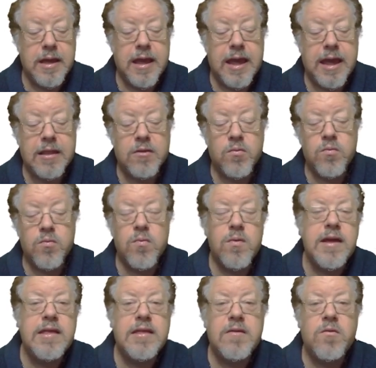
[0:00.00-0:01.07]
And the
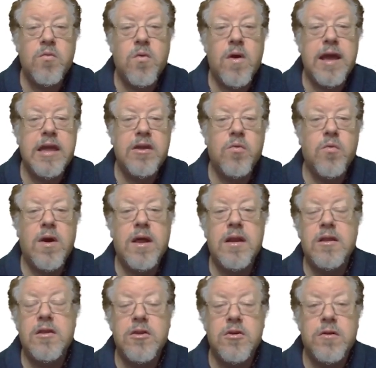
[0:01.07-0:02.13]
reason why you want
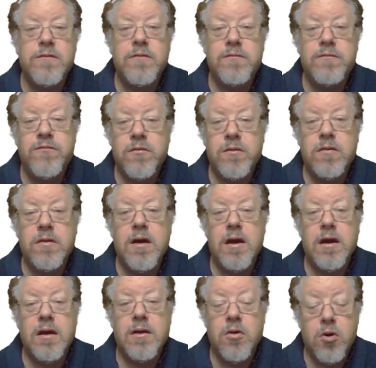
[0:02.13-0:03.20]
to learn
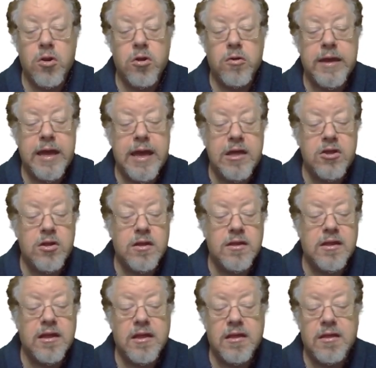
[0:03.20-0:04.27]

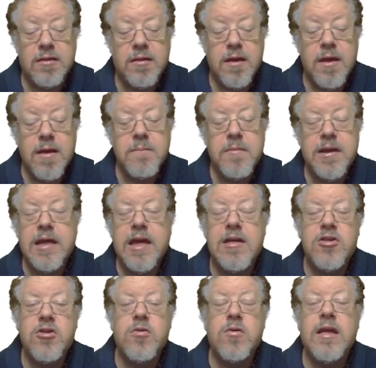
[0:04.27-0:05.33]
collocations is
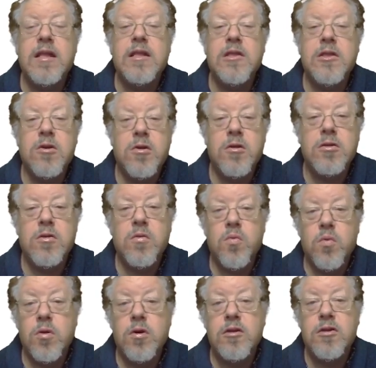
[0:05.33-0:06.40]
because you can learn the
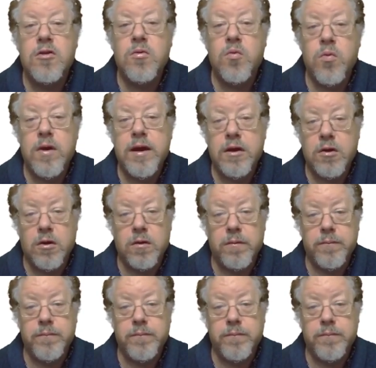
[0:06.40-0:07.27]
words quicker.